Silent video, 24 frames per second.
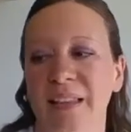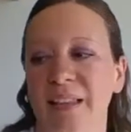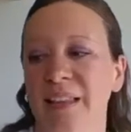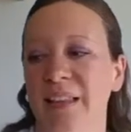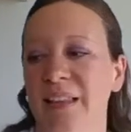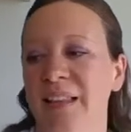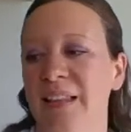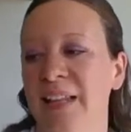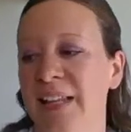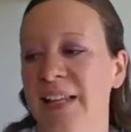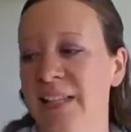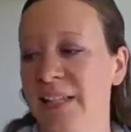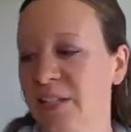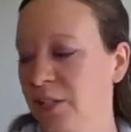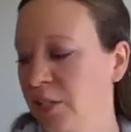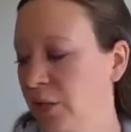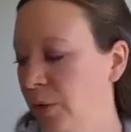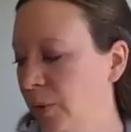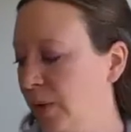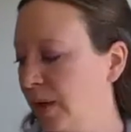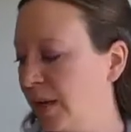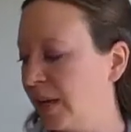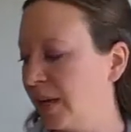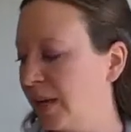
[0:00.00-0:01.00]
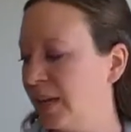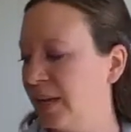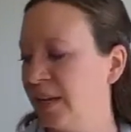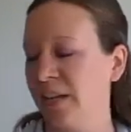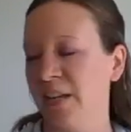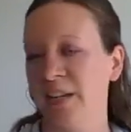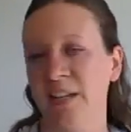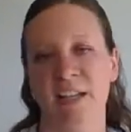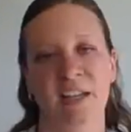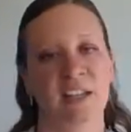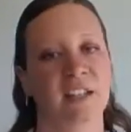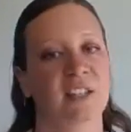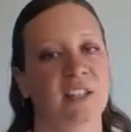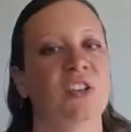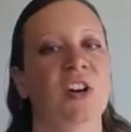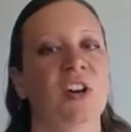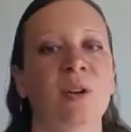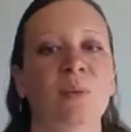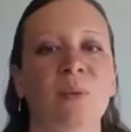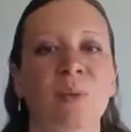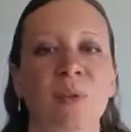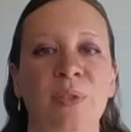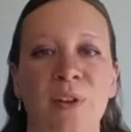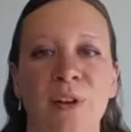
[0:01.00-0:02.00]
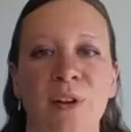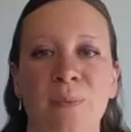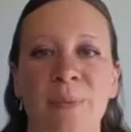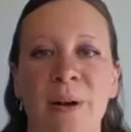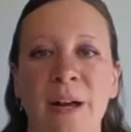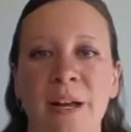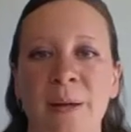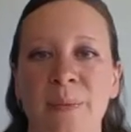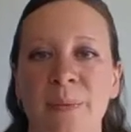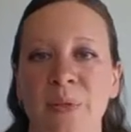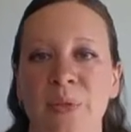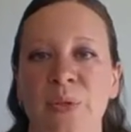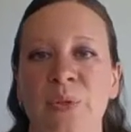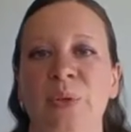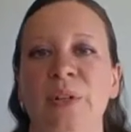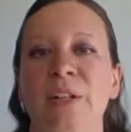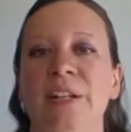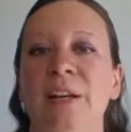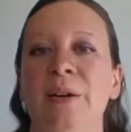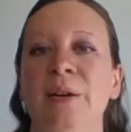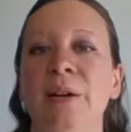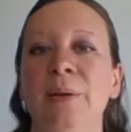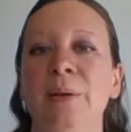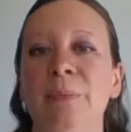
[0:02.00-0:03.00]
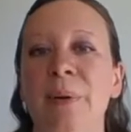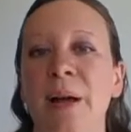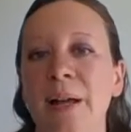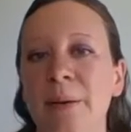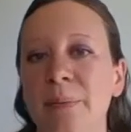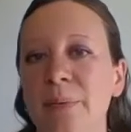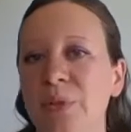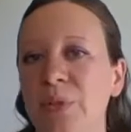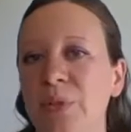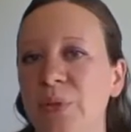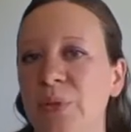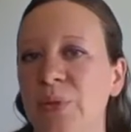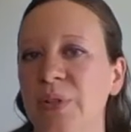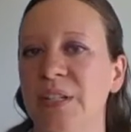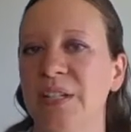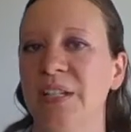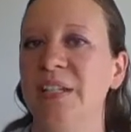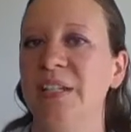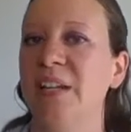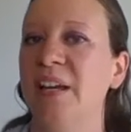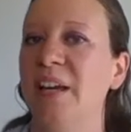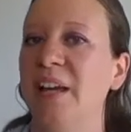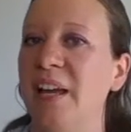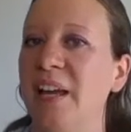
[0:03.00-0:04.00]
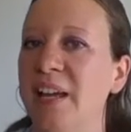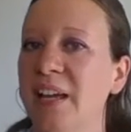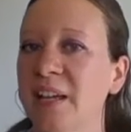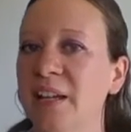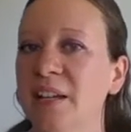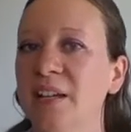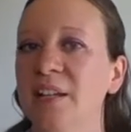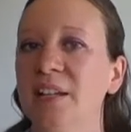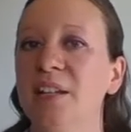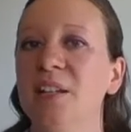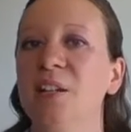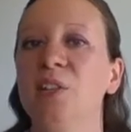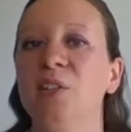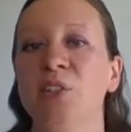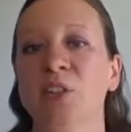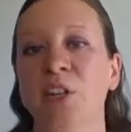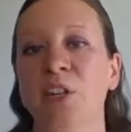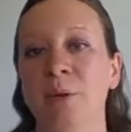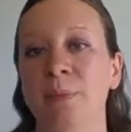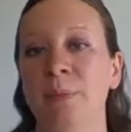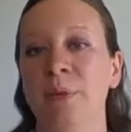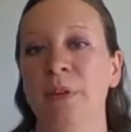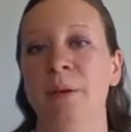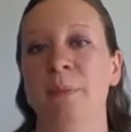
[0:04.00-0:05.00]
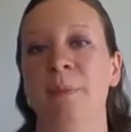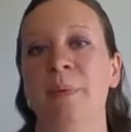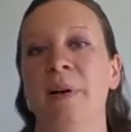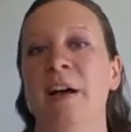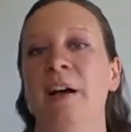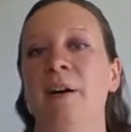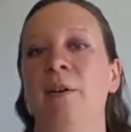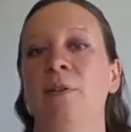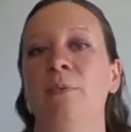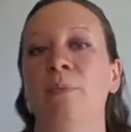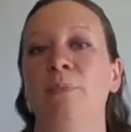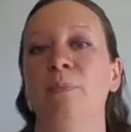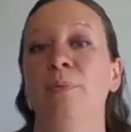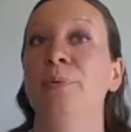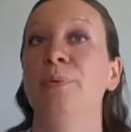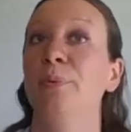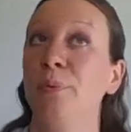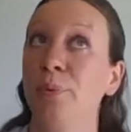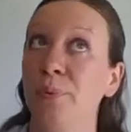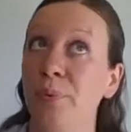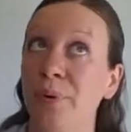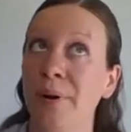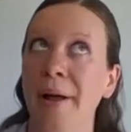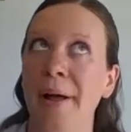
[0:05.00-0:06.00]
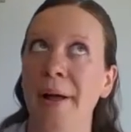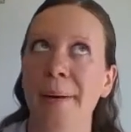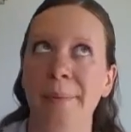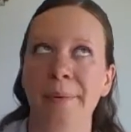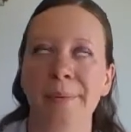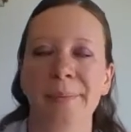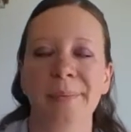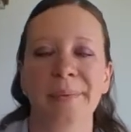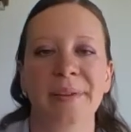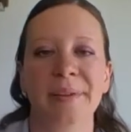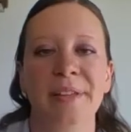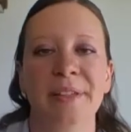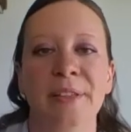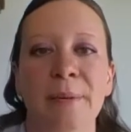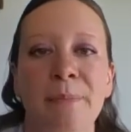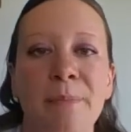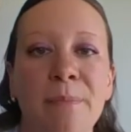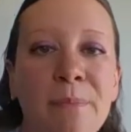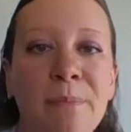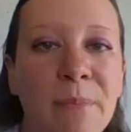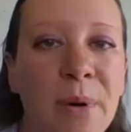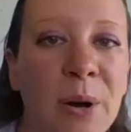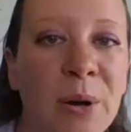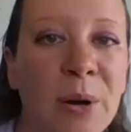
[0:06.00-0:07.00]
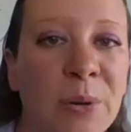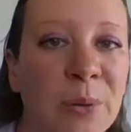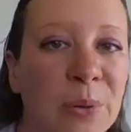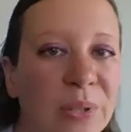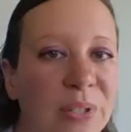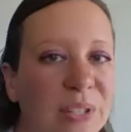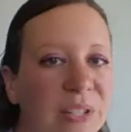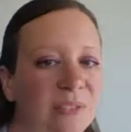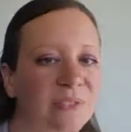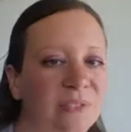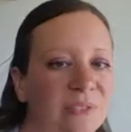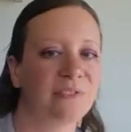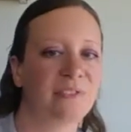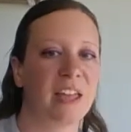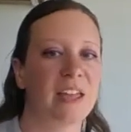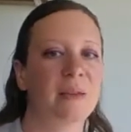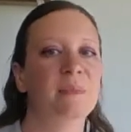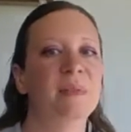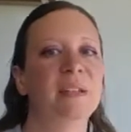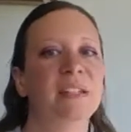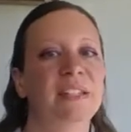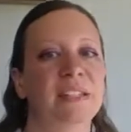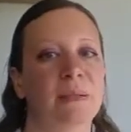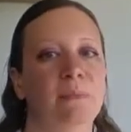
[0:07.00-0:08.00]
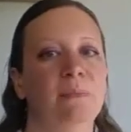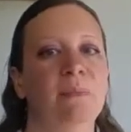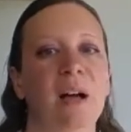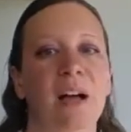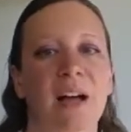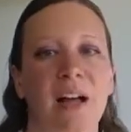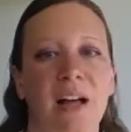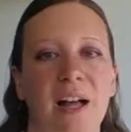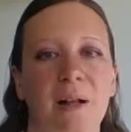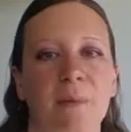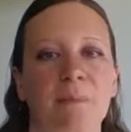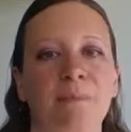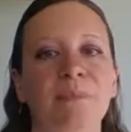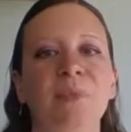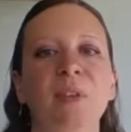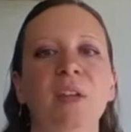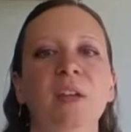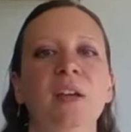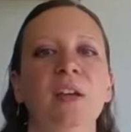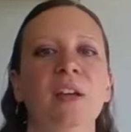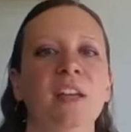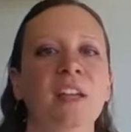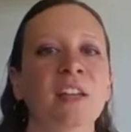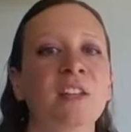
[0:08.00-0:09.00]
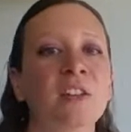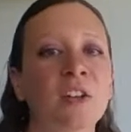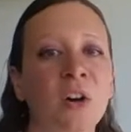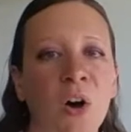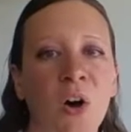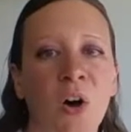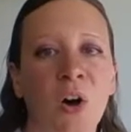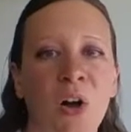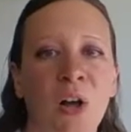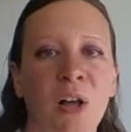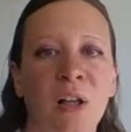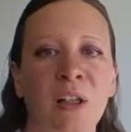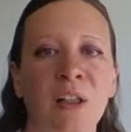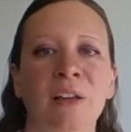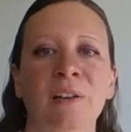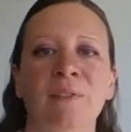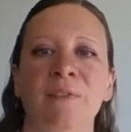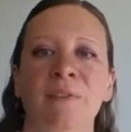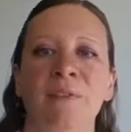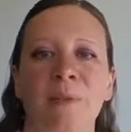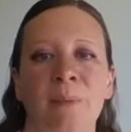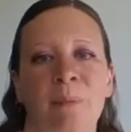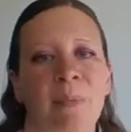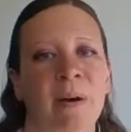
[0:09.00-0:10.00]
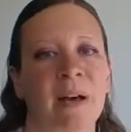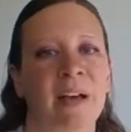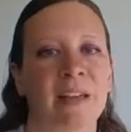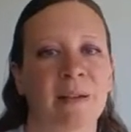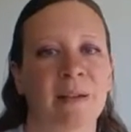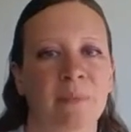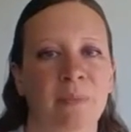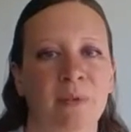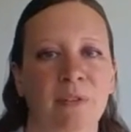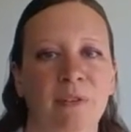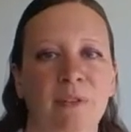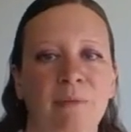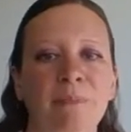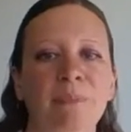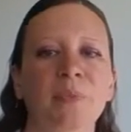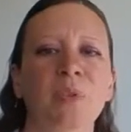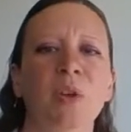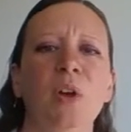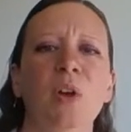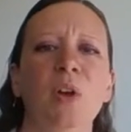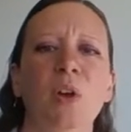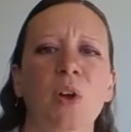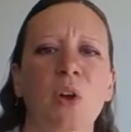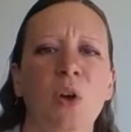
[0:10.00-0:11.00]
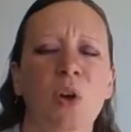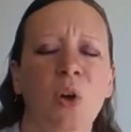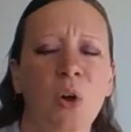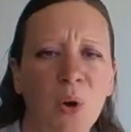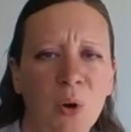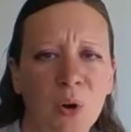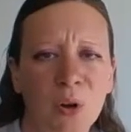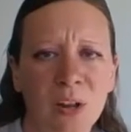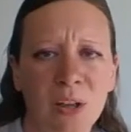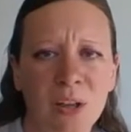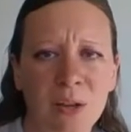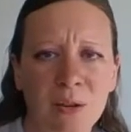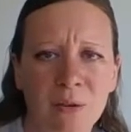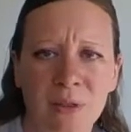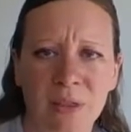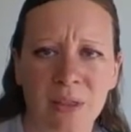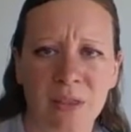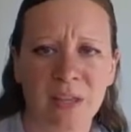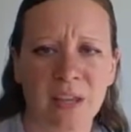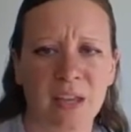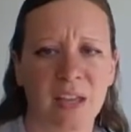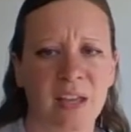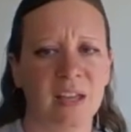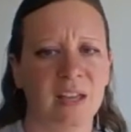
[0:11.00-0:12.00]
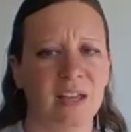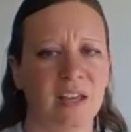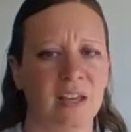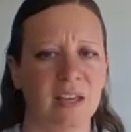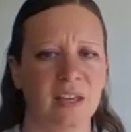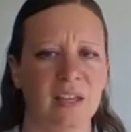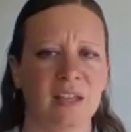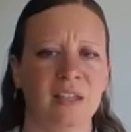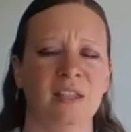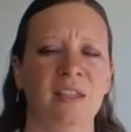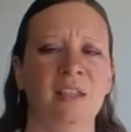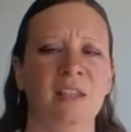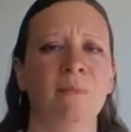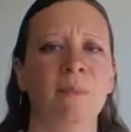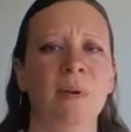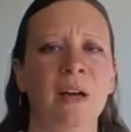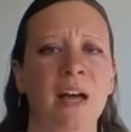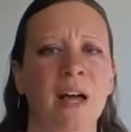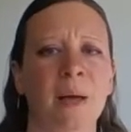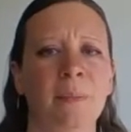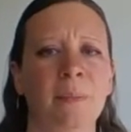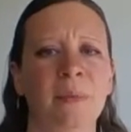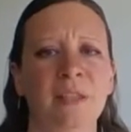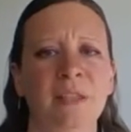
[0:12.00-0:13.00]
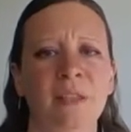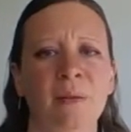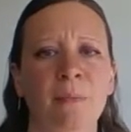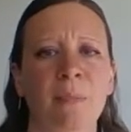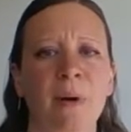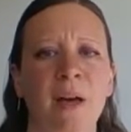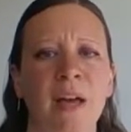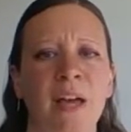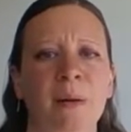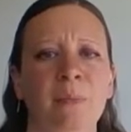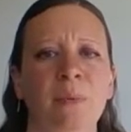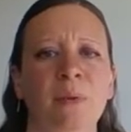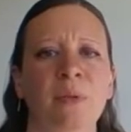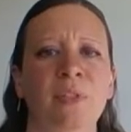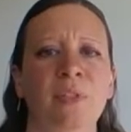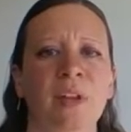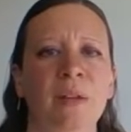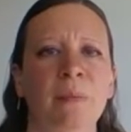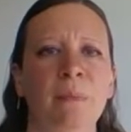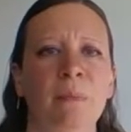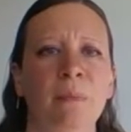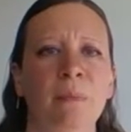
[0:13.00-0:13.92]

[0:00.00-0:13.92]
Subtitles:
let's go ahead and get started with our Bible story. Now, our Bible story today is going to be about probably the most famous mom in all of the Bible. Who do you think the mom in the Bible that